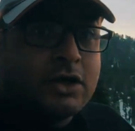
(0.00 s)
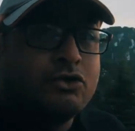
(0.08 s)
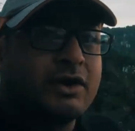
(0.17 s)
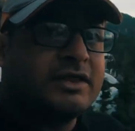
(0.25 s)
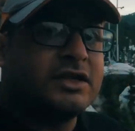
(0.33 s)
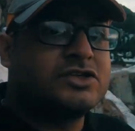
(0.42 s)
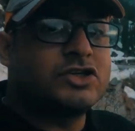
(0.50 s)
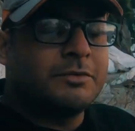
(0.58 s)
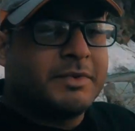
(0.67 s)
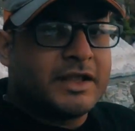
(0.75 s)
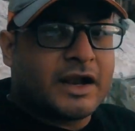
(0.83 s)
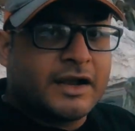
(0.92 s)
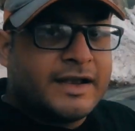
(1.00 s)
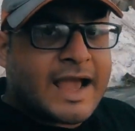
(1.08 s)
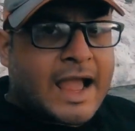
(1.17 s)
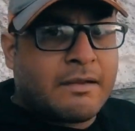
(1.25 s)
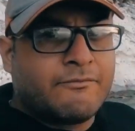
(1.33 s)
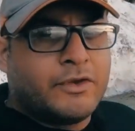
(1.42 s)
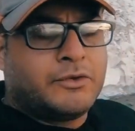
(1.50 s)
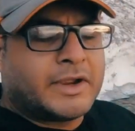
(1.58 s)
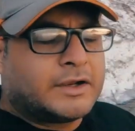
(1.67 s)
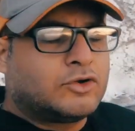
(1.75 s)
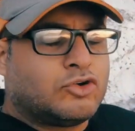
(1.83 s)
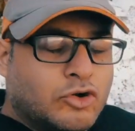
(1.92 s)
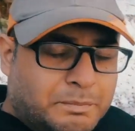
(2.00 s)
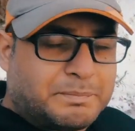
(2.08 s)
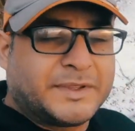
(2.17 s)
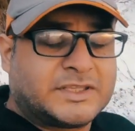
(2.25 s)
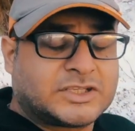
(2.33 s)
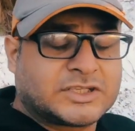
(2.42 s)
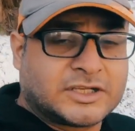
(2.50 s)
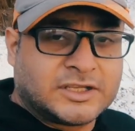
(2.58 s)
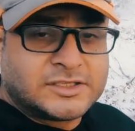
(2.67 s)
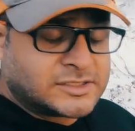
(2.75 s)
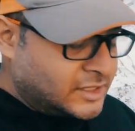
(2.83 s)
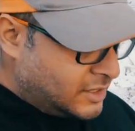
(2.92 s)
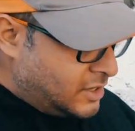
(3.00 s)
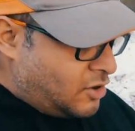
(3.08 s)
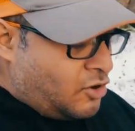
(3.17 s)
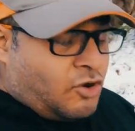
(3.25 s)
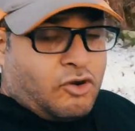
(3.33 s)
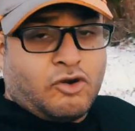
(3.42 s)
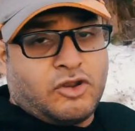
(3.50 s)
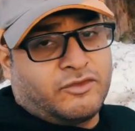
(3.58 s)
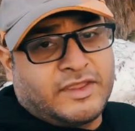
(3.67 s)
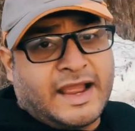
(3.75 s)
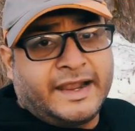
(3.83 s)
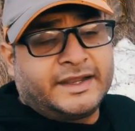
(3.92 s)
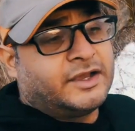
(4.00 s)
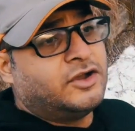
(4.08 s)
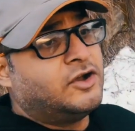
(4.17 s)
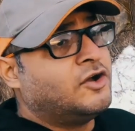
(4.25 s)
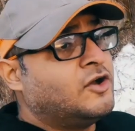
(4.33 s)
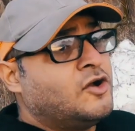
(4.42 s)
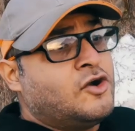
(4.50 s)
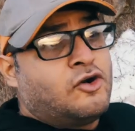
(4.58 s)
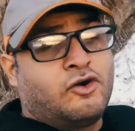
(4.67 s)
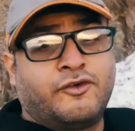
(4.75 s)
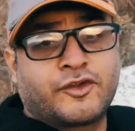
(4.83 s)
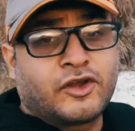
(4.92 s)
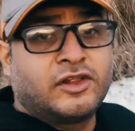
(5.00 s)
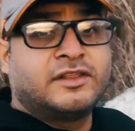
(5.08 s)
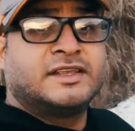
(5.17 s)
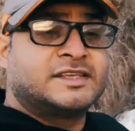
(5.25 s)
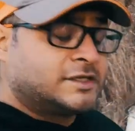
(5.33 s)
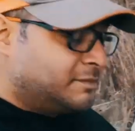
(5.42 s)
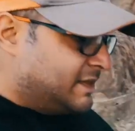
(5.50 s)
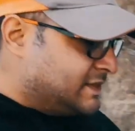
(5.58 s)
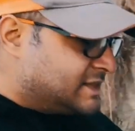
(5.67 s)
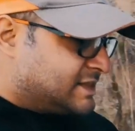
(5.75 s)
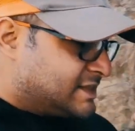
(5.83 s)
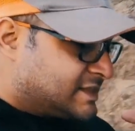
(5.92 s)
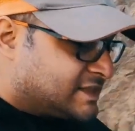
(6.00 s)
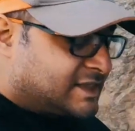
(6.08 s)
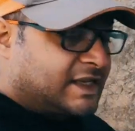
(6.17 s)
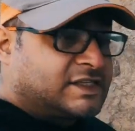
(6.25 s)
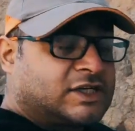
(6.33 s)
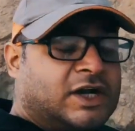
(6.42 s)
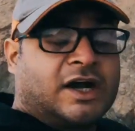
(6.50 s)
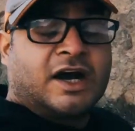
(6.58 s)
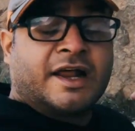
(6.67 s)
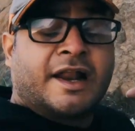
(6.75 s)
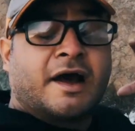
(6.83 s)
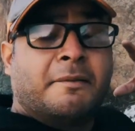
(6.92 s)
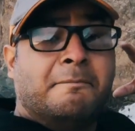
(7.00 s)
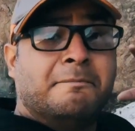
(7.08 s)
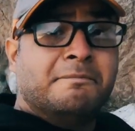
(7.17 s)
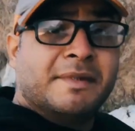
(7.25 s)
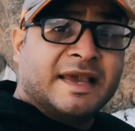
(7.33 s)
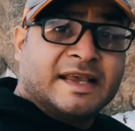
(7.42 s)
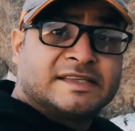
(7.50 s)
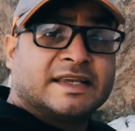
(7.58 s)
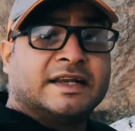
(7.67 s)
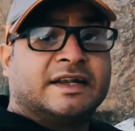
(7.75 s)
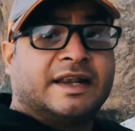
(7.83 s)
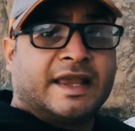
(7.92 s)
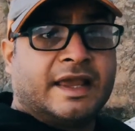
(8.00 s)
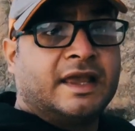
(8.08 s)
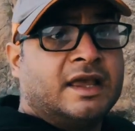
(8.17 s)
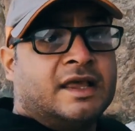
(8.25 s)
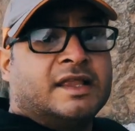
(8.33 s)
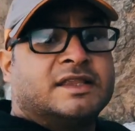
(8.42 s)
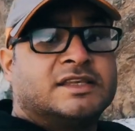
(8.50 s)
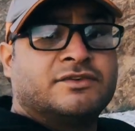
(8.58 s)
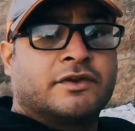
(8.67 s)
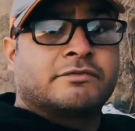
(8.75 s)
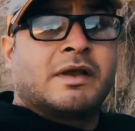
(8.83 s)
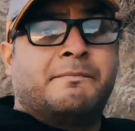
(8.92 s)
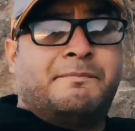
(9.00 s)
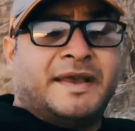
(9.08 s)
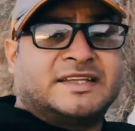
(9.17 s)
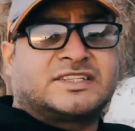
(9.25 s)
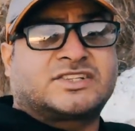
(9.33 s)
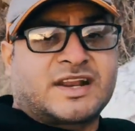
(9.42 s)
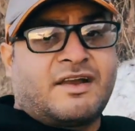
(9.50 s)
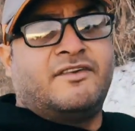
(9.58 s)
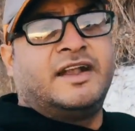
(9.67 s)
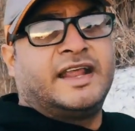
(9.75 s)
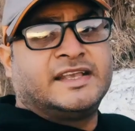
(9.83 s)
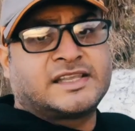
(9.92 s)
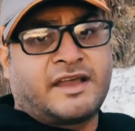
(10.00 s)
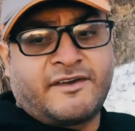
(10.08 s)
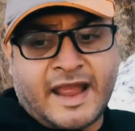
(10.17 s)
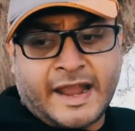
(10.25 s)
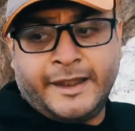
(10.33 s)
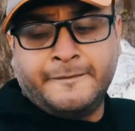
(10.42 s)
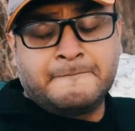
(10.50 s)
You get the Jumeirah Dam where you get good pictures, all of that. Overall, this has been such an amazing day. This is one of my best travel days I've had.